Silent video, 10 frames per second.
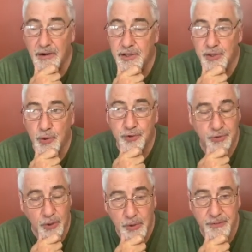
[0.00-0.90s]
And it's so
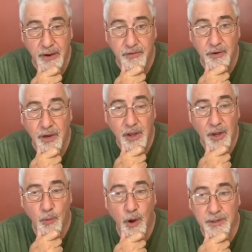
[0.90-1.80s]
true. If you ever
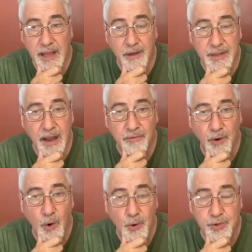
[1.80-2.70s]
walk down that
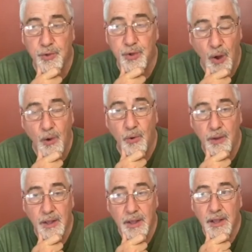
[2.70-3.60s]
road, you know
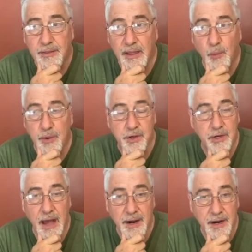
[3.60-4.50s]
that when you're
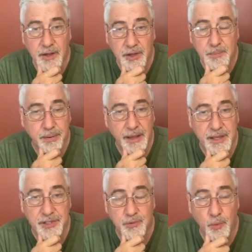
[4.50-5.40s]
not in a good
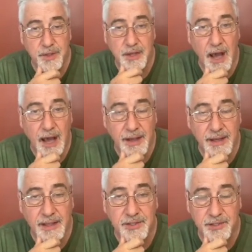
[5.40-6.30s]
place with
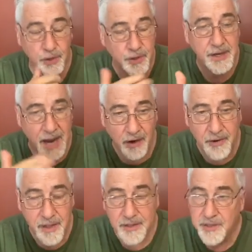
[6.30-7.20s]
God in certain
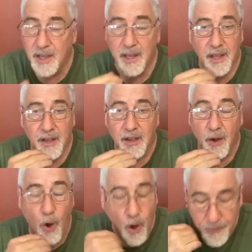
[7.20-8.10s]
areas,
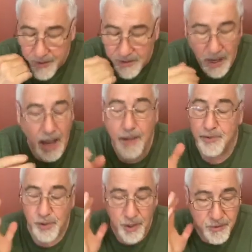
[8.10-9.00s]

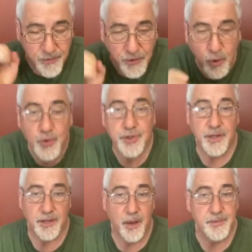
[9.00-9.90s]
oftentimes
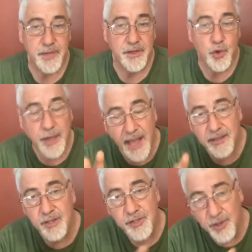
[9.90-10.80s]
confusion comes in. You
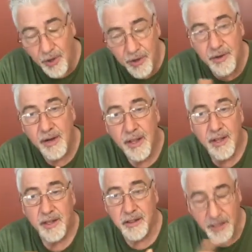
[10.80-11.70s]
can't discern
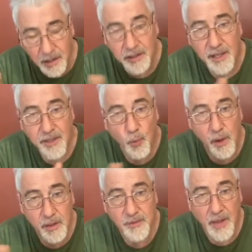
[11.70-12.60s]
clearly the
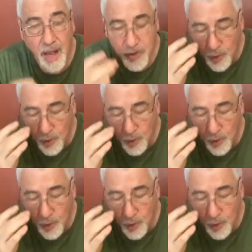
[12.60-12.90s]
will of God.